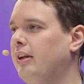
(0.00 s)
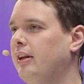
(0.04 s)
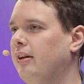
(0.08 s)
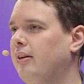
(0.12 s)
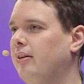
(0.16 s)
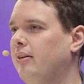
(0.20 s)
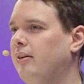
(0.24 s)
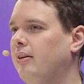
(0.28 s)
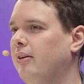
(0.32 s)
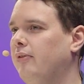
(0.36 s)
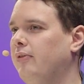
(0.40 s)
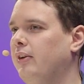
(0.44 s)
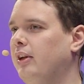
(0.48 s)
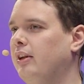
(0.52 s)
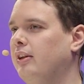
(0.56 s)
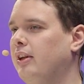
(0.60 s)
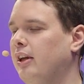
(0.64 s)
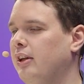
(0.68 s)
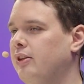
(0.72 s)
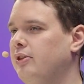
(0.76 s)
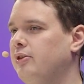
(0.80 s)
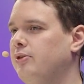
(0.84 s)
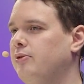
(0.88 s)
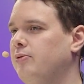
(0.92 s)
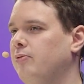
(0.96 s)
And I think
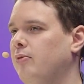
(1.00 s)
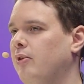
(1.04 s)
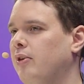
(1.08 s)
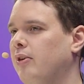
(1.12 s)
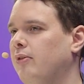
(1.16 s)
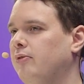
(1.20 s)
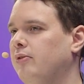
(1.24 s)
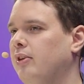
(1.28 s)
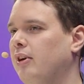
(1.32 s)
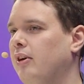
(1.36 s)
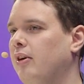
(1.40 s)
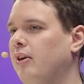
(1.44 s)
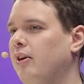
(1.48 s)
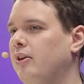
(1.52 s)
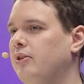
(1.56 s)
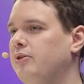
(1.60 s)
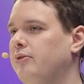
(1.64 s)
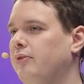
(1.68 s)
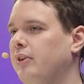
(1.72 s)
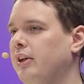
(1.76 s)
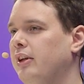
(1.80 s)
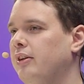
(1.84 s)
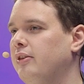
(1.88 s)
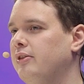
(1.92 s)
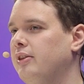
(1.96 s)
that's one of the large
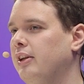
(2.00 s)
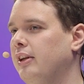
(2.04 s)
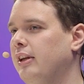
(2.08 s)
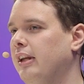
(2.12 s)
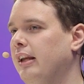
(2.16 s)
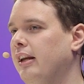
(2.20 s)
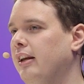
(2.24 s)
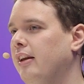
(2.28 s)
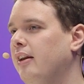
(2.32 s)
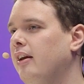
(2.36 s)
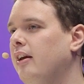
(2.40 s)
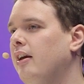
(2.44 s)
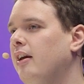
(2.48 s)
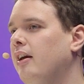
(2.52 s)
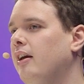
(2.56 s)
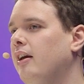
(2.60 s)
things. And then,